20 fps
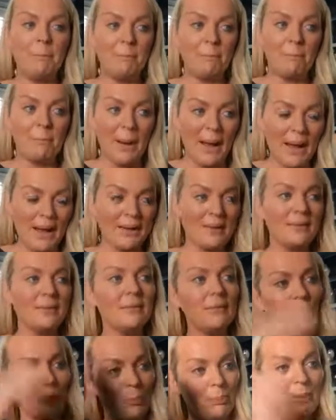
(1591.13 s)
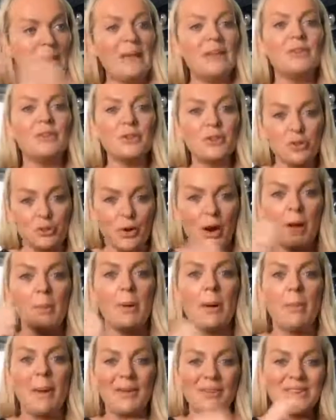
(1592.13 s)
bang or beat the drum
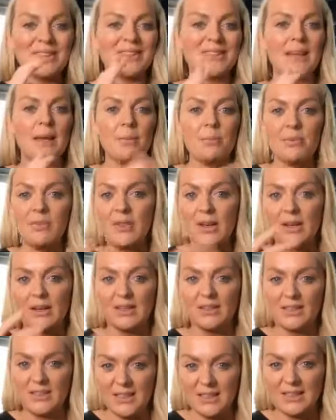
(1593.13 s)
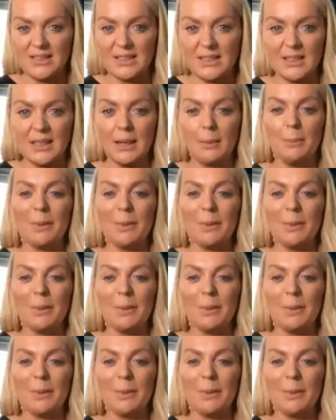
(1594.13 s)
about the same thing consistently.